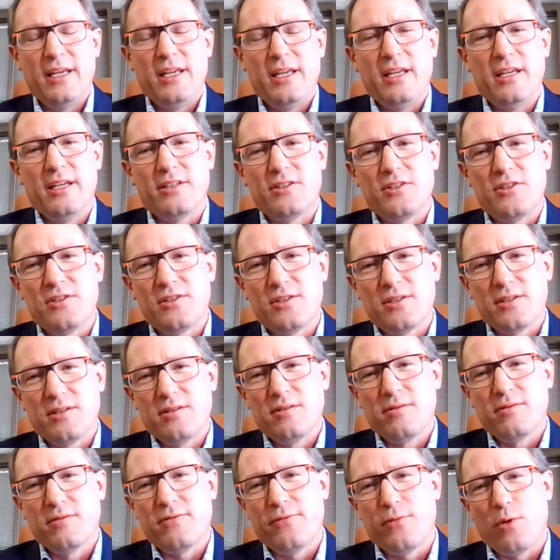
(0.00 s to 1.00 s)
It's
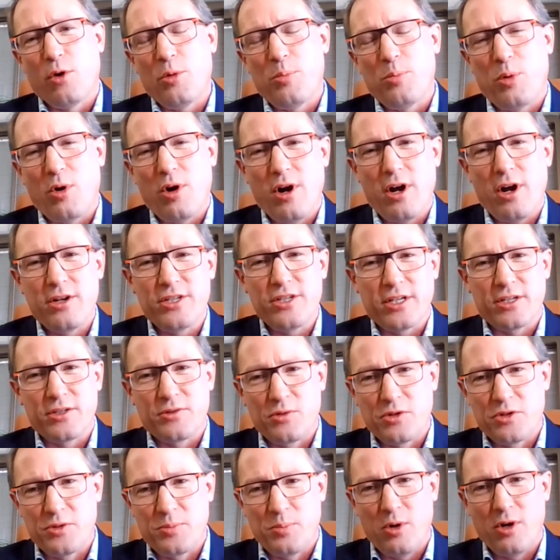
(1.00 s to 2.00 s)
four projects
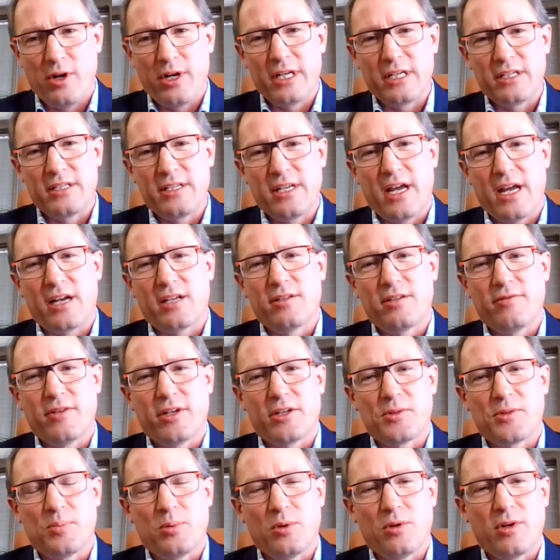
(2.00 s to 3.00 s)
responding to active
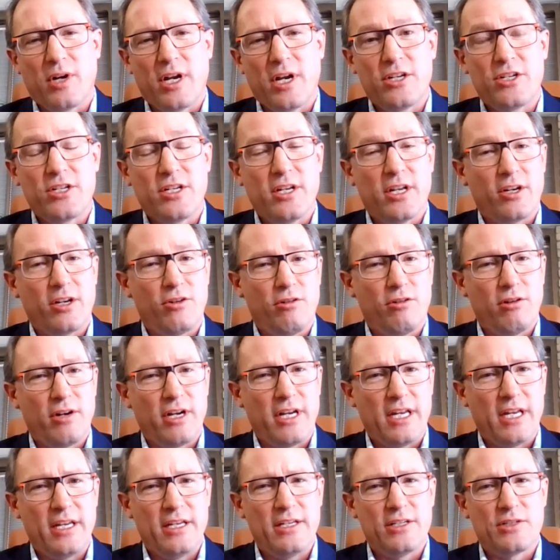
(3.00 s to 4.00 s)
exploration at
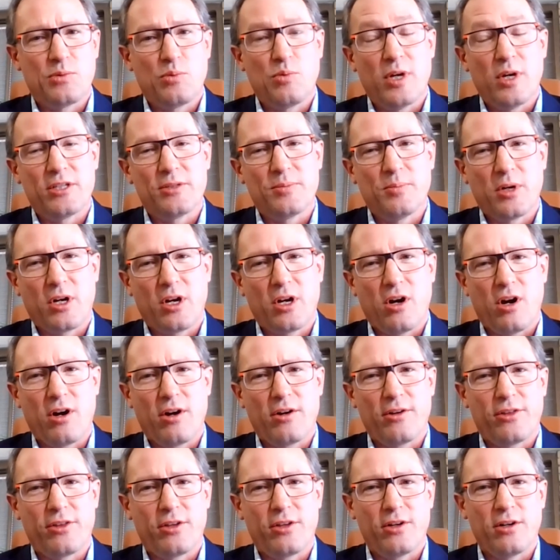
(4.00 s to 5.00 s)
Cree East, West
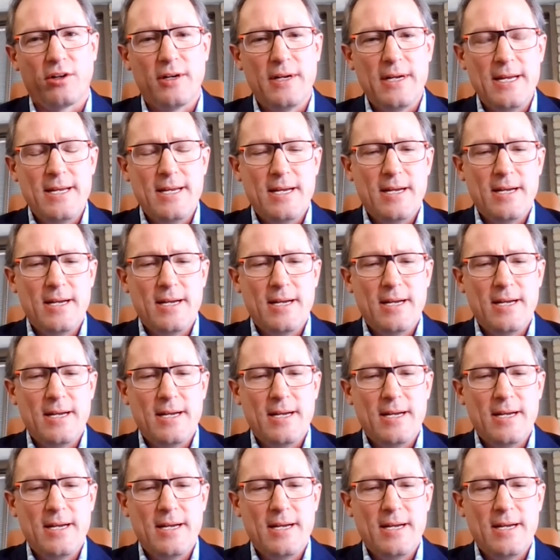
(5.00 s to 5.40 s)
MacArthur,